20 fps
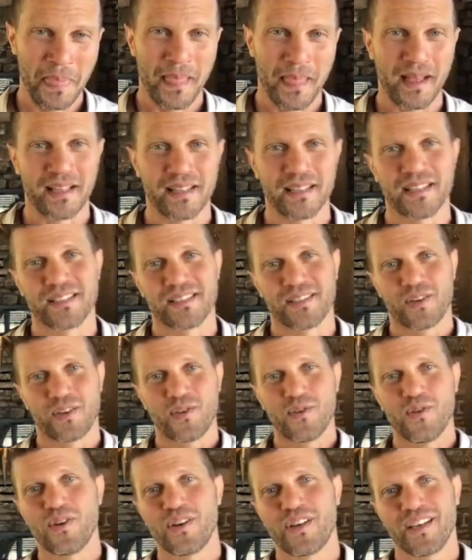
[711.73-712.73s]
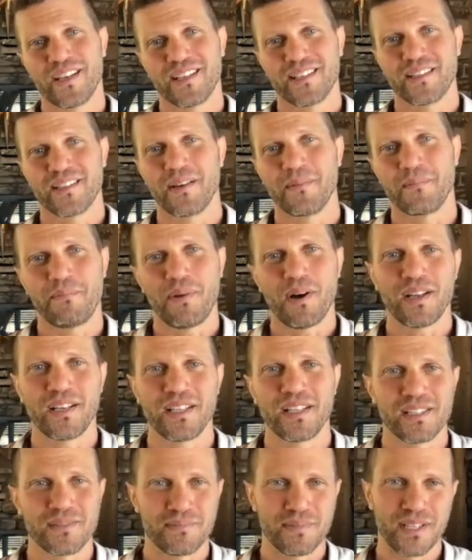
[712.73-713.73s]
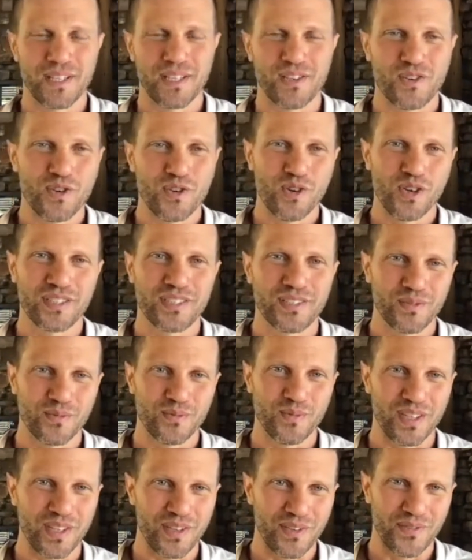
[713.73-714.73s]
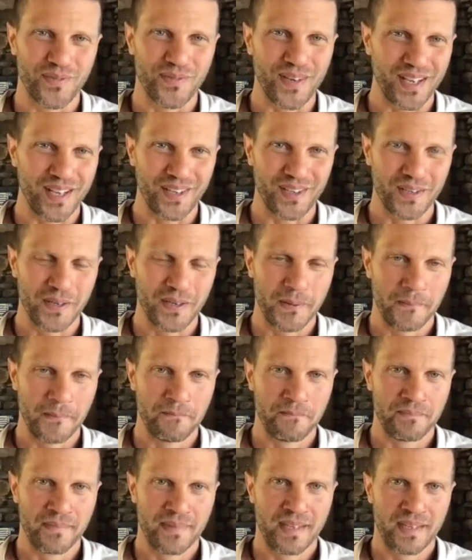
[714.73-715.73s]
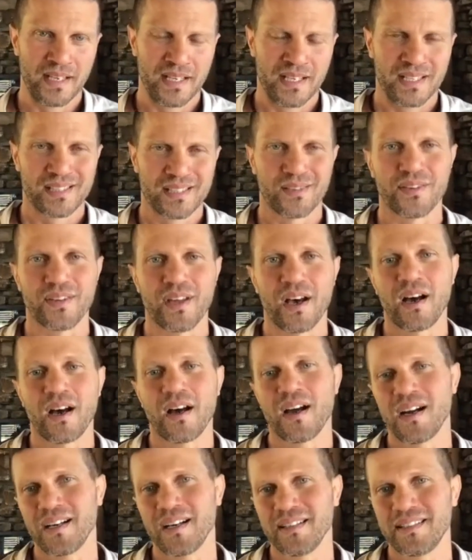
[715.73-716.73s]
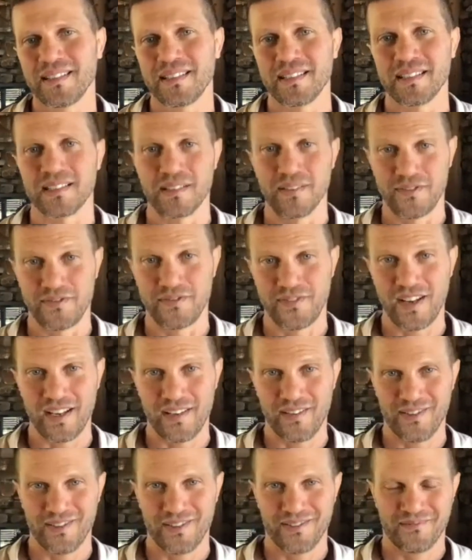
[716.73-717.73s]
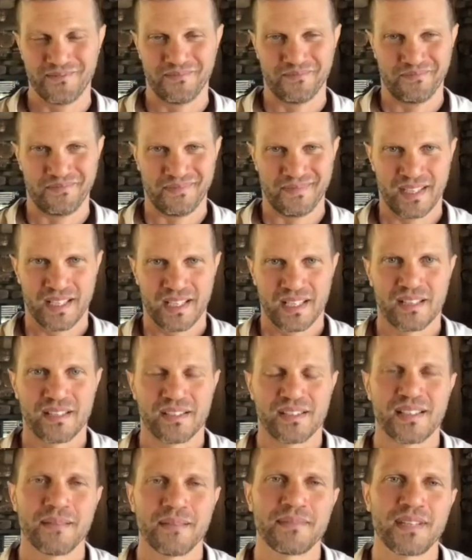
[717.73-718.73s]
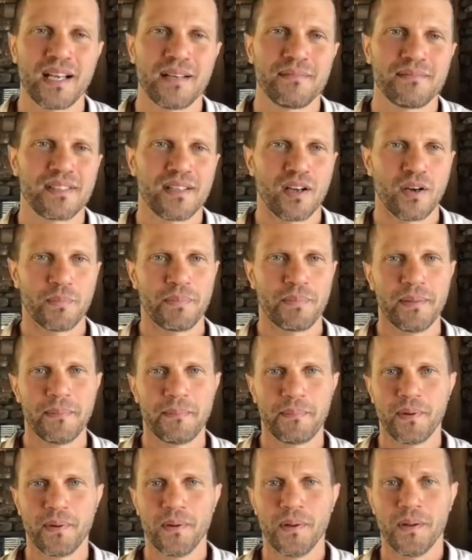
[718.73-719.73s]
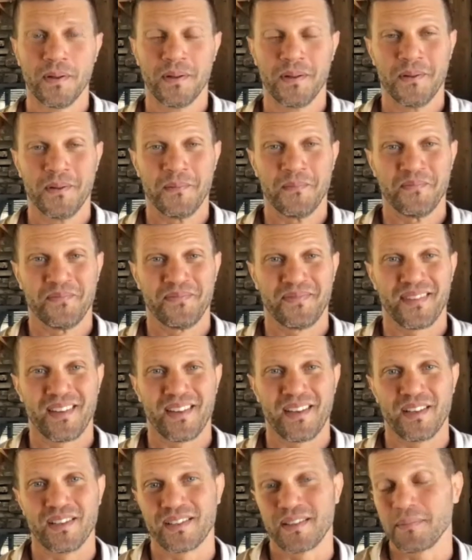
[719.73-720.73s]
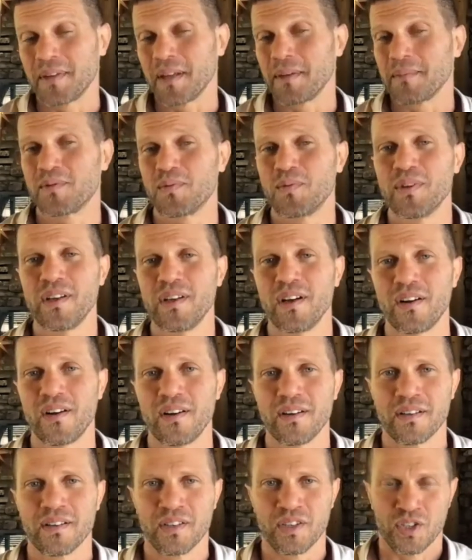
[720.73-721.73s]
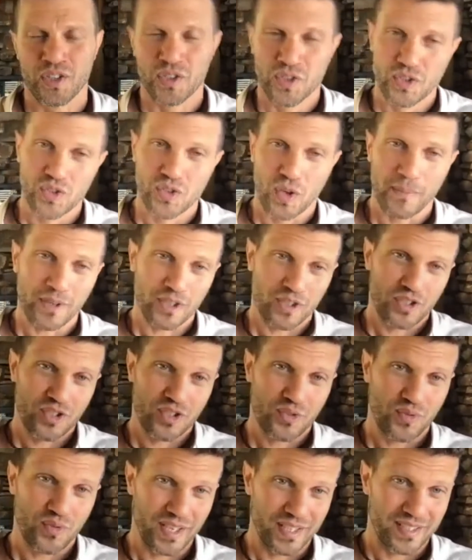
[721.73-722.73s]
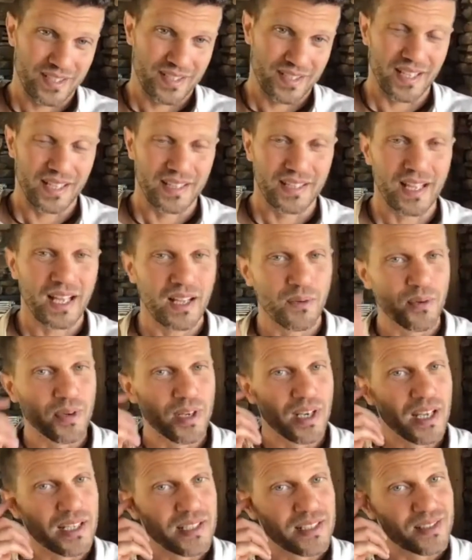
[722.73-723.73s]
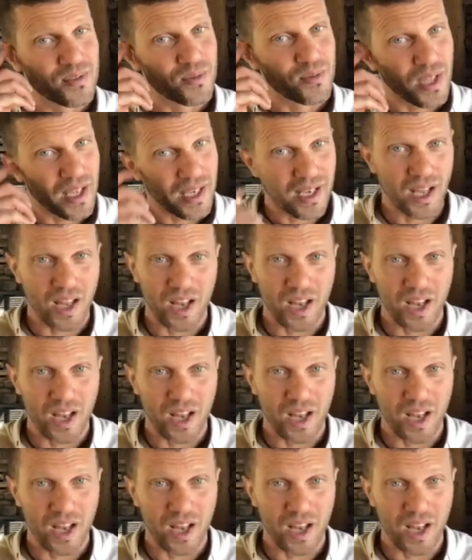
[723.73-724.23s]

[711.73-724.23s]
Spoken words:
and there's a cooking, that pot is being cooked with the fire. So the heart is the fire. Now, sometimes there are people, and sometimes we are, so much stress, and that relates to like a